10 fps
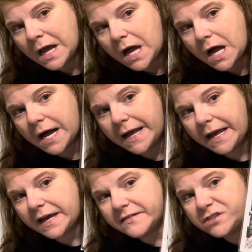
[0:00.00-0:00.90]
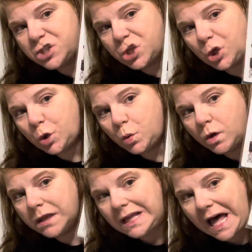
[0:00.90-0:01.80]
I have 2
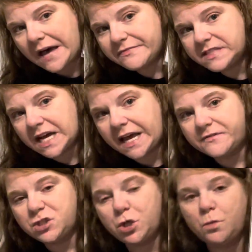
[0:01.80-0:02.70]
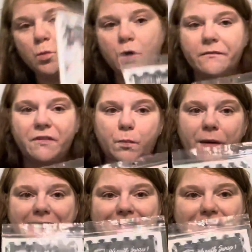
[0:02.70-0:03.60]
left. I have 2 more of the
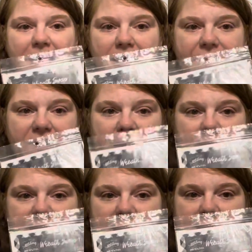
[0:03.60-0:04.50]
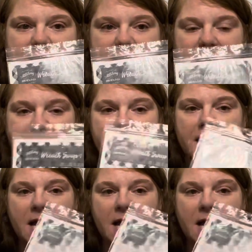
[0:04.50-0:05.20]
wreaths left. Everything is done.